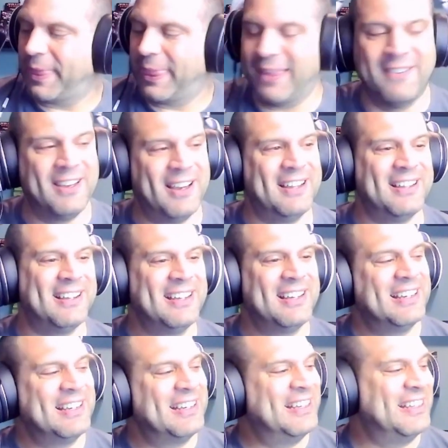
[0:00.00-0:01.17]
like...
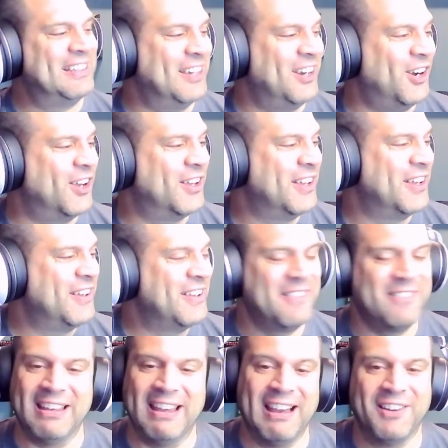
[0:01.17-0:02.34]
So,
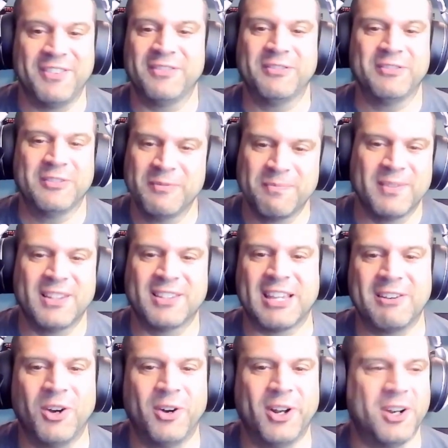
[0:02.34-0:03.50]
yeah. Let's keep
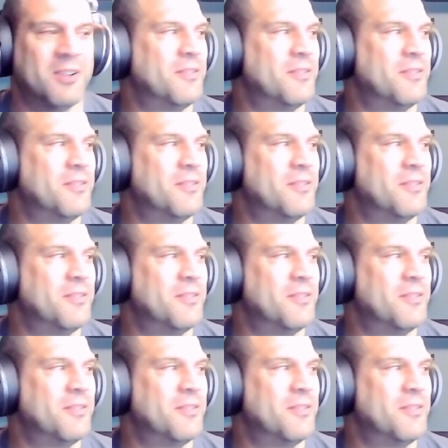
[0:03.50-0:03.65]
going here.